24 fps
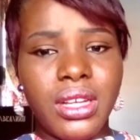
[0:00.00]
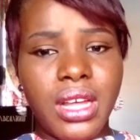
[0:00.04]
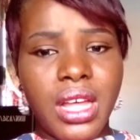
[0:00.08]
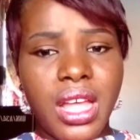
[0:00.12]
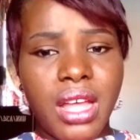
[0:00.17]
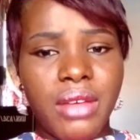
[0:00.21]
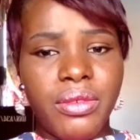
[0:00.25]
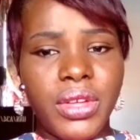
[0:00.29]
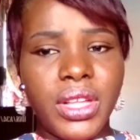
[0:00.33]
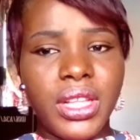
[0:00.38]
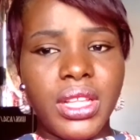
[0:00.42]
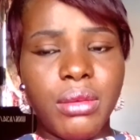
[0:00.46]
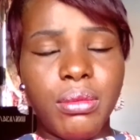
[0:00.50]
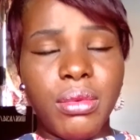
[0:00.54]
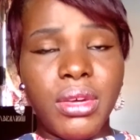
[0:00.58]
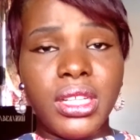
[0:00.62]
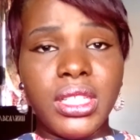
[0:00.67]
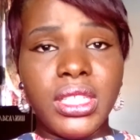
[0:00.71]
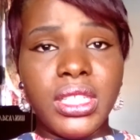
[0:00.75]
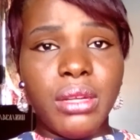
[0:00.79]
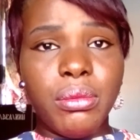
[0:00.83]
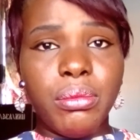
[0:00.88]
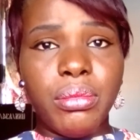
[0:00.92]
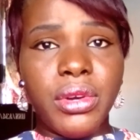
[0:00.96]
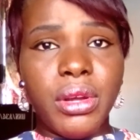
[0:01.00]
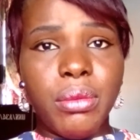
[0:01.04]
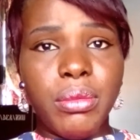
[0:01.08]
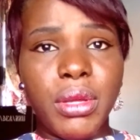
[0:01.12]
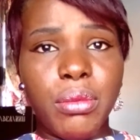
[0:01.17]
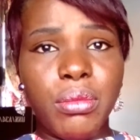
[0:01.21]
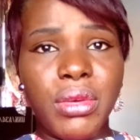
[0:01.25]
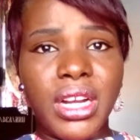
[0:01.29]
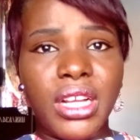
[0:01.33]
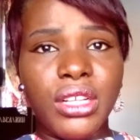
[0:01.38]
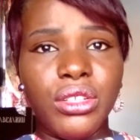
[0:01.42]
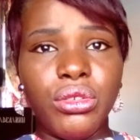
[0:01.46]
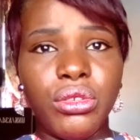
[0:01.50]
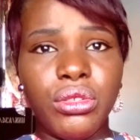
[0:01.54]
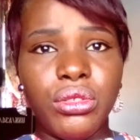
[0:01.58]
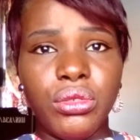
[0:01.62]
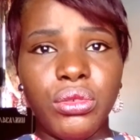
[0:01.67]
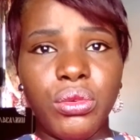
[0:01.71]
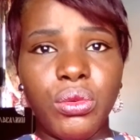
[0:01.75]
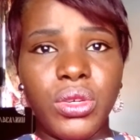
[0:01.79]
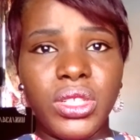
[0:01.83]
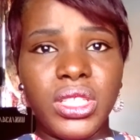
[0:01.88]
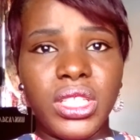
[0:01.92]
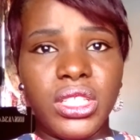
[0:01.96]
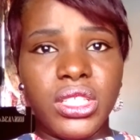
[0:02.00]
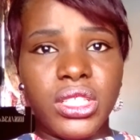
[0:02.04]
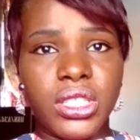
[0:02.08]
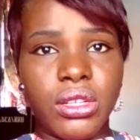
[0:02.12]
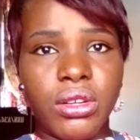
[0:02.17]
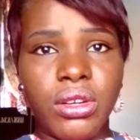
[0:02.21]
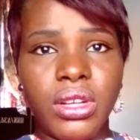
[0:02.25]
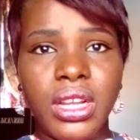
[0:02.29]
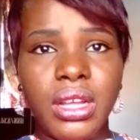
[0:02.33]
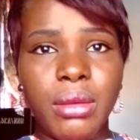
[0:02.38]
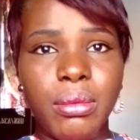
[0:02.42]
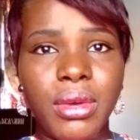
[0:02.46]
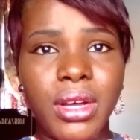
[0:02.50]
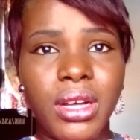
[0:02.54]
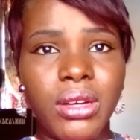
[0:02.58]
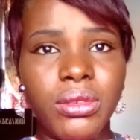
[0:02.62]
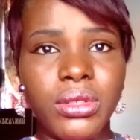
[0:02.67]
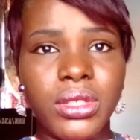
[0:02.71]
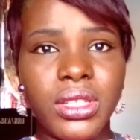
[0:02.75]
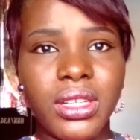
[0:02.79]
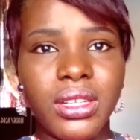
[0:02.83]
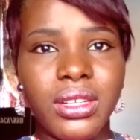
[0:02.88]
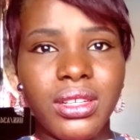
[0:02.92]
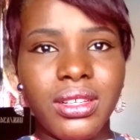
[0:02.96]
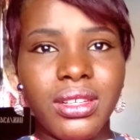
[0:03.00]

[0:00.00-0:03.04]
I have heard about temperament, but I don't know what it's all about.